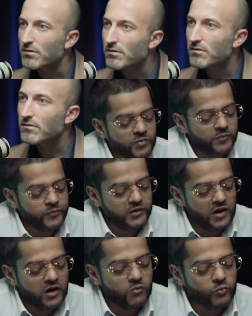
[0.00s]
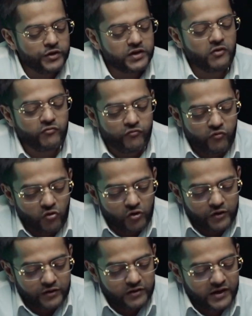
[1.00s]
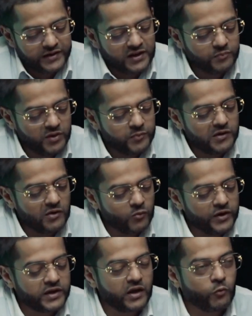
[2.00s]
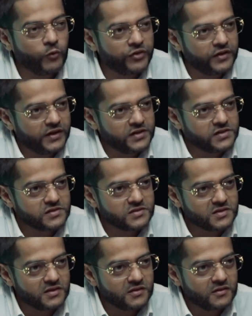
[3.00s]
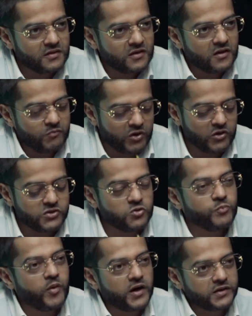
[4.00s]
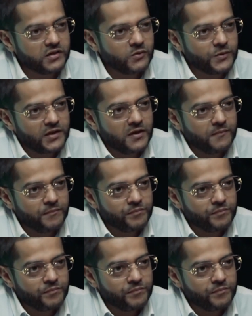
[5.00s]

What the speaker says: I don't think people are working for. I think people are working with an agency because you partner with them.